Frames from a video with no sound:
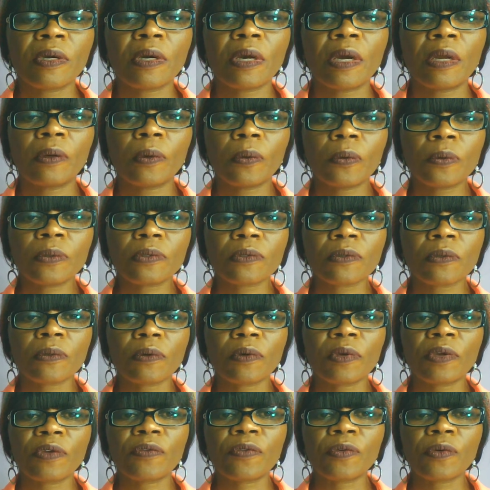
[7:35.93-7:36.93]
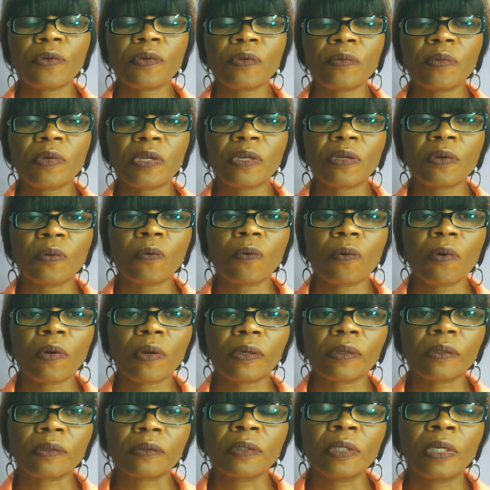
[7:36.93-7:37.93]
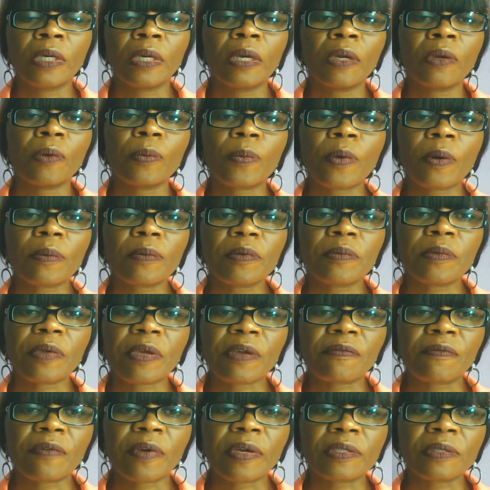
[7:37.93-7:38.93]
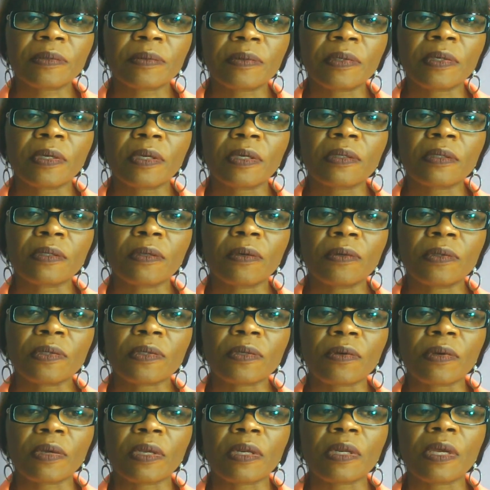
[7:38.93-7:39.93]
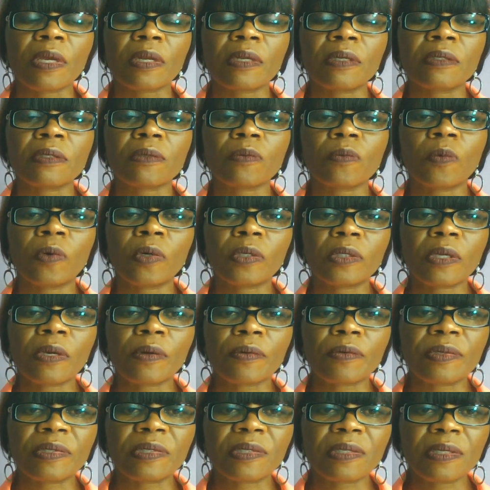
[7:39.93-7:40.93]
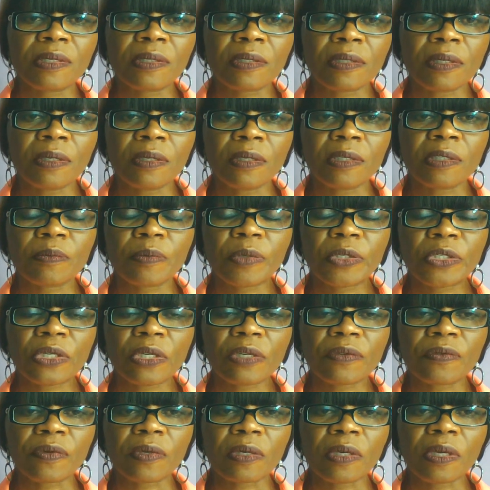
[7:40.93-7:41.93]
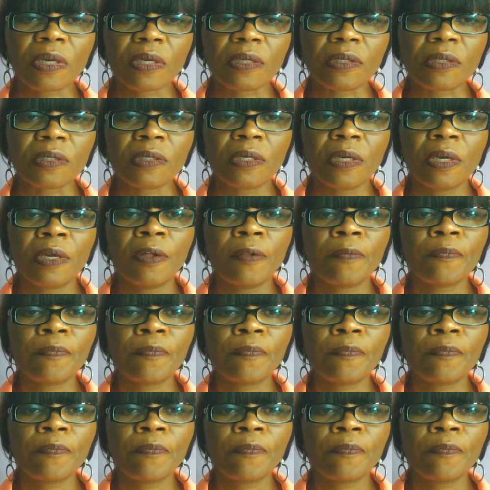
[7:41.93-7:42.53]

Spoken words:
And also, if you're going to be in the water, it'll probably be advisable to get sunscreen that is water resistant, especially for kids.